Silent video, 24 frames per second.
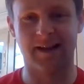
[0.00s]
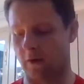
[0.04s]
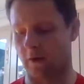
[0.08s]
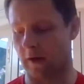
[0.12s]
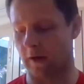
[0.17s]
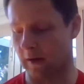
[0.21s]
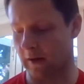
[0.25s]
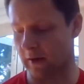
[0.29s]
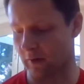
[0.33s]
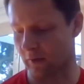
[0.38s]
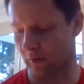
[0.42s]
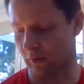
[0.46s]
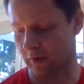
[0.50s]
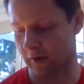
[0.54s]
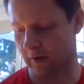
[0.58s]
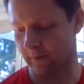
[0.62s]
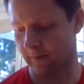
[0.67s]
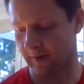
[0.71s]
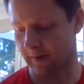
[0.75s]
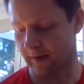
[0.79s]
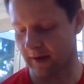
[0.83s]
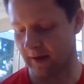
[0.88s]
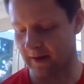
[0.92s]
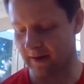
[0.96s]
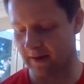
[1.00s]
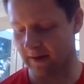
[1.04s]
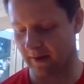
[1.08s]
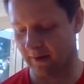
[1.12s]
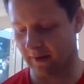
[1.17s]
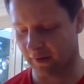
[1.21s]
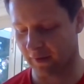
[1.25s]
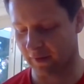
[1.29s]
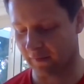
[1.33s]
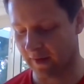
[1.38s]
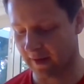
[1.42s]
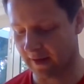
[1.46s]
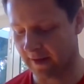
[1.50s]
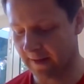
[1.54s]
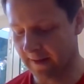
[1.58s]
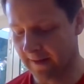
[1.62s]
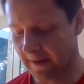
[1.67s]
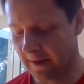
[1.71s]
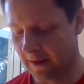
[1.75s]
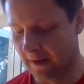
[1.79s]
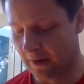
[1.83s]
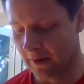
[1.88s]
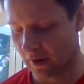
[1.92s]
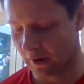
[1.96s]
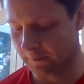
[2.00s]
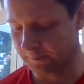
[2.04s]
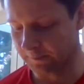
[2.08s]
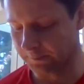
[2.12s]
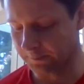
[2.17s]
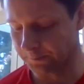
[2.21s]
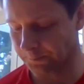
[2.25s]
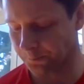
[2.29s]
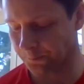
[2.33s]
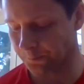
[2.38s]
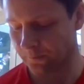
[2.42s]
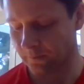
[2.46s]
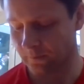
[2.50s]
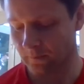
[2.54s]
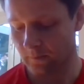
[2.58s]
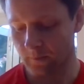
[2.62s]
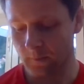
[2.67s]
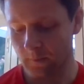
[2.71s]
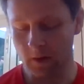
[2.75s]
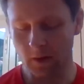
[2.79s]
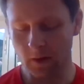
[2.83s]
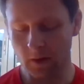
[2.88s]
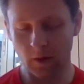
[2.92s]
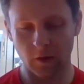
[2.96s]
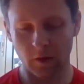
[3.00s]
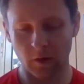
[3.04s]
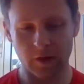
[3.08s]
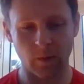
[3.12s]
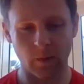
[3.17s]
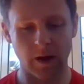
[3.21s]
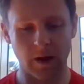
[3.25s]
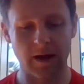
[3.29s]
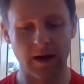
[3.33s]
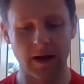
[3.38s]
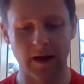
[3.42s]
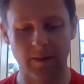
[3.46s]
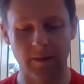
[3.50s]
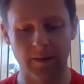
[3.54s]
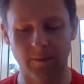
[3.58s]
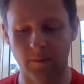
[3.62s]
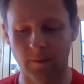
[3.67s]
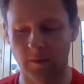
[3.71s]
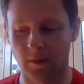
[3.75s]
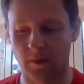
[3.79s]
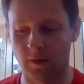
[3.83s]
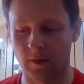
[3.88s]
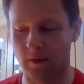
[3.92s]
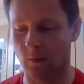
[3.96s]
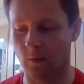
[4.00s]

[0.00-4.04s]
All right, that's awesome. Easy. Thanks for that. So obviously when